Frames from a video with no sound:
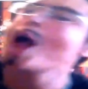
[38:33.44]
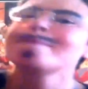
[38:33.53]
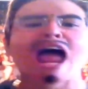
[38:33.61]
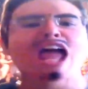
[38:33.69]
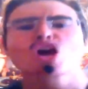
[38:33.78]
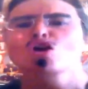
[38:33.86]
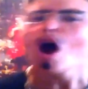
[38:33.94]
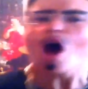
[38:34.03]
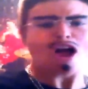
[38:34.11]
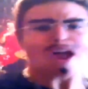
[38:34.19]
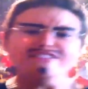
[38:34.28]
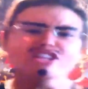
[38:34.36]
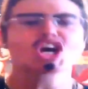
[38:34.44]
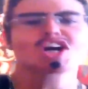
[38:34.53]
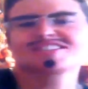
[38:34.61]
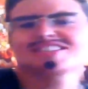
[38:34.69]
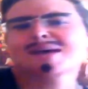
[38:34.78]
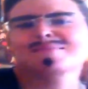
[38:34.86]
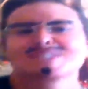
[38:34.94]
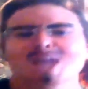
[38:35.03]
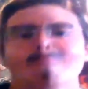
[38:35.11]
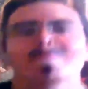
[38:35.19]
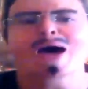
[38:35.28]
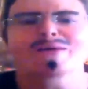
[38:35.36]
Yes, I agree that your
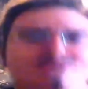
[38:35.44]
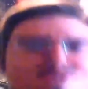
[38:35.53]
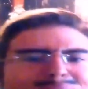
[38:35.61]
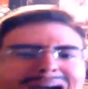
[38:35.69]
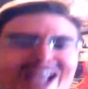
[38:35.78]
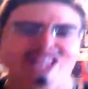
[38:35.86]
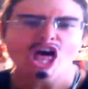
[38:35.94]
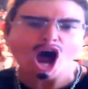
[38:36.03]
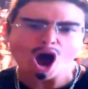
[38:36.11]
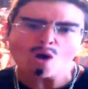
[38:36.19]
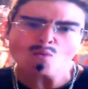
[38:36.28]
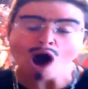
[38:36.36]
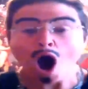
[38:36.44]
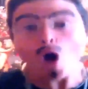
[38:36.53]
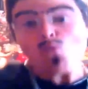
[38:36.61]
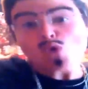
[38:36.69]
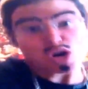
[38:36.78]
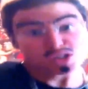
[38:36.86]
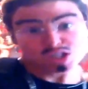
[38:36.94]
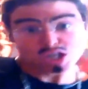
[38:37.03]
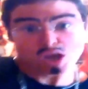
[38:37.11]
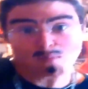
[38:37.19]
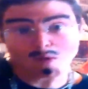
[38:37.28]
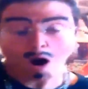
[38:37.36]
framing situation could be a little
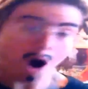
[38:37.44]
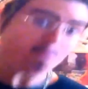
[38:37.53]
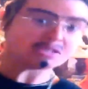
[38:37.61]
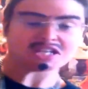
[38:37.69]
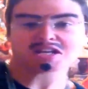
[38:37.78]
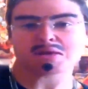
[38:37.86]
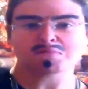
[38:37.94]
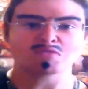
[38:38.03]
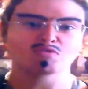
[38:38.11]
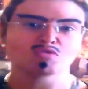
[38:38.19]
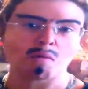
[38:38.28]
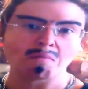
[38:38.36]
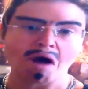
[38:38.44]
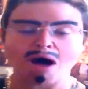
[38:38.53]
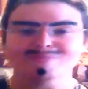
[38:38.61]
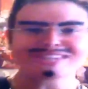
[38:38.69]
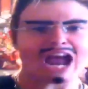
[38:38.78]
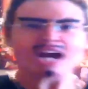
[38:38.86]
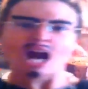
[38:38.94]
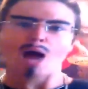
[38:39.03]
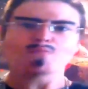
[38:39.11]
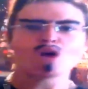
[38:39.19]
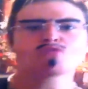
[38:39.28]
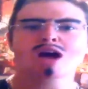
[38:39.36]
bit different, but again, it didn't
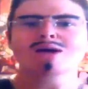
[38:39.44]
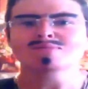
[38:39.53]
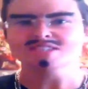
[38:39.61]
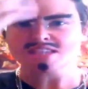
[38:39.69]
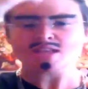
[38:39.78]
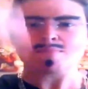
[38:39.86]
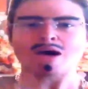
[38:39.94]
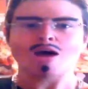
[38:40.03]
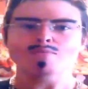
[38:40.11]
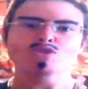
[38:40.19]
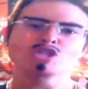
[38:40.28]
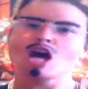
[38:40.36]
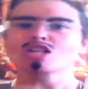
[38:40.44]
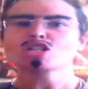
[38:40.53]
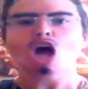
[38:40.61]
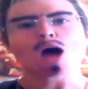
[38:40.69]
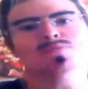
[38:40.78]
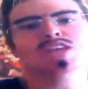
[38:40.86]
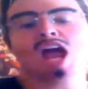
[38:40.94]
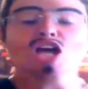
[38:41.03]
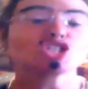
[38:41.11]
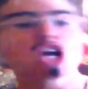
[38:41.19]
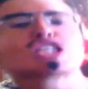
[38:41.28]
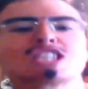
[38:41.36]
detract from what is
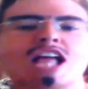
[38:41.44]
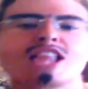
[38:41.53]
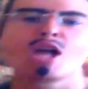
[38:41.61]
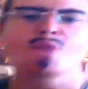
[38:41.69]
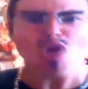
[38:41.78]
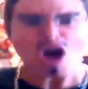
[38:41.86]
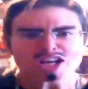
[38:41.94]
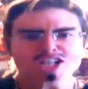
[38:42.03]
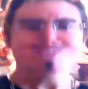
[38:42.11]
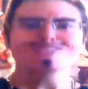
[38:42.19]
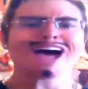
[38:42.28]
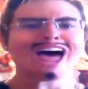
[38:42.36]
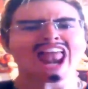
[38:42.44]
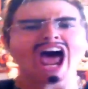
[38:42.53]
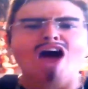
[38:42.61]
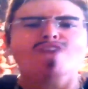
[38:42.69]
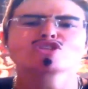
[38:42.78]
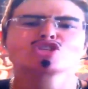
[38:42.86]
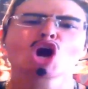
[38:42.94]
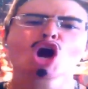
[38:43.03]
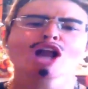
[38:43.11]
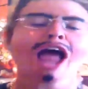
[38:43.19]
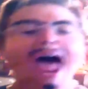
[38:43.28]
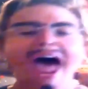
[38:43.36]
easily one of my favorite
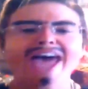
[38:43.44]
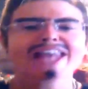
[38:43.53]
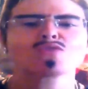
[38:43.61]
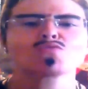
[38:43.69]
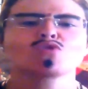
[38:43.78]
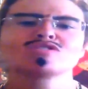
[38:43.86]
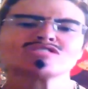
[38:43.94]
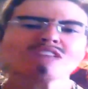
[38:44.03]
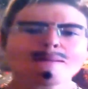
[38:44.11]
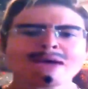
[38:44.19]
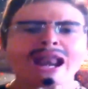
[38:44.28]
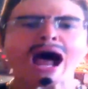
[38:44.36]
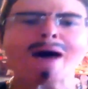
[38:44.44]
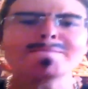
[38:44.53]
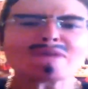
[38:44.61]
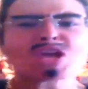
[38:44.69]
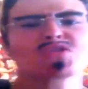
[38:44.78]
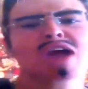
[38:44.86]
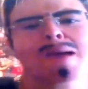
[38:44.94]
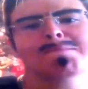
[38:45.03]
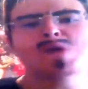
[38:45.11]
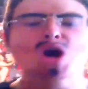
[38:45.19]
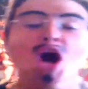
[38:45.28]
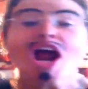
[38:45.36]
videos of the week, maybe even one of my
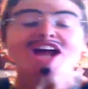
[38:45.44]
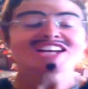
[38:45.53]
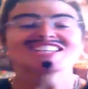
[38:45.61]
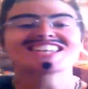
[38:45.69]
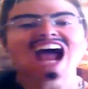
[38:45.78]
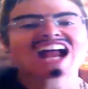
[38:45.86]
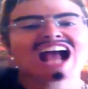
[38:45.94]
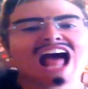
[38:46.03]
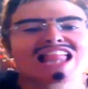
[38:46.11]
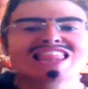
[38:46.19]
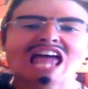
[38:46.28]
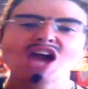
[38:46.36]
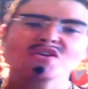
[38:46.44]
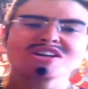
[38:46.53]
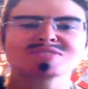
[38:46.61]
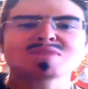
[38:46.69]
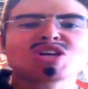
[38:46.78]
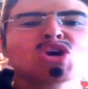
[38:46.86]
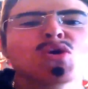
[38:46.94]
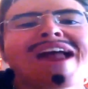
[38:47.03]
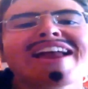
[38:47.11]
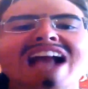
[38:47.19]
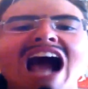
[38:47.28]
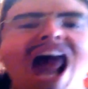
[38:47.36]
favorite videos in the past couple
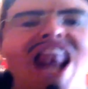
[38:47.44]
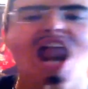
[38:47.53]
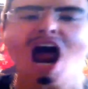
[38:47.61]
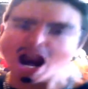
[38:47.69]
seasons.